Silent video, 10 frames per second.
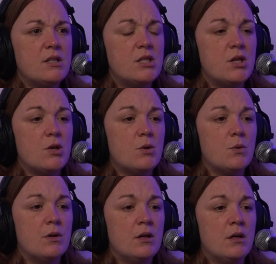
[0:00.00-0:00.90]

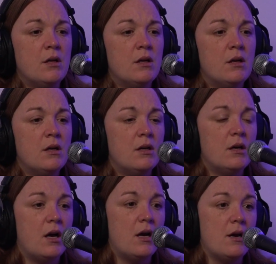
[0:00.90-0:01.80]
to
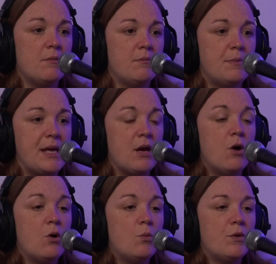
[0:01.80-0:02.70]
be
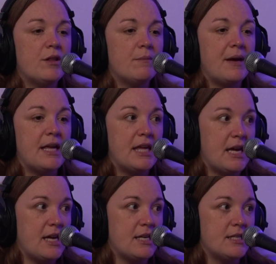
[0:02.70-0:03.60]
home with my
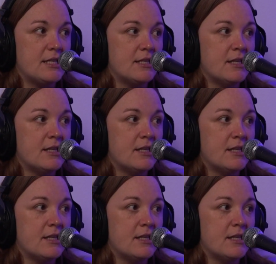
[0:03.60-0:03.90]
kids?